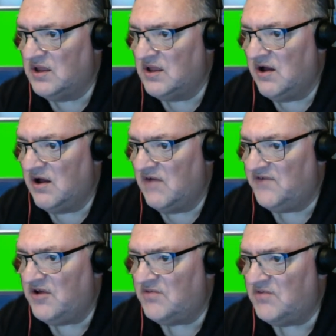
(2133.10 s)
For
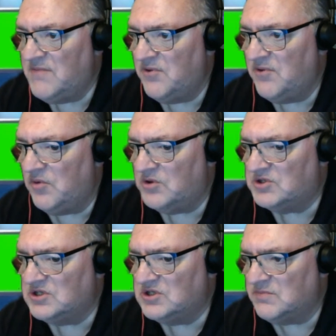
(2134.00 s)
those people that are watching
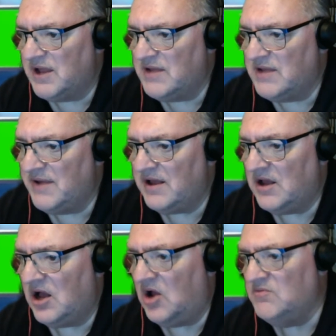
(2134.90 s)
this on playback, I
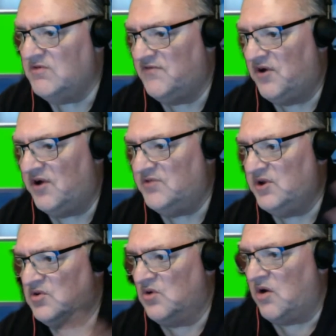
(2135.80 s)
hope you find where
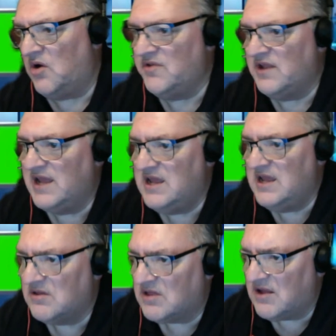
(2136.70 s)
you are in the leagues
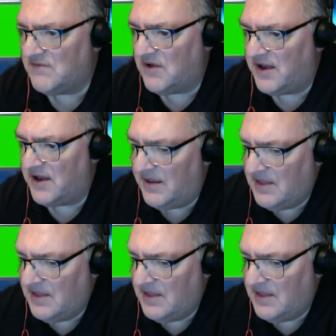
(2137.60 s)
and stuff like that.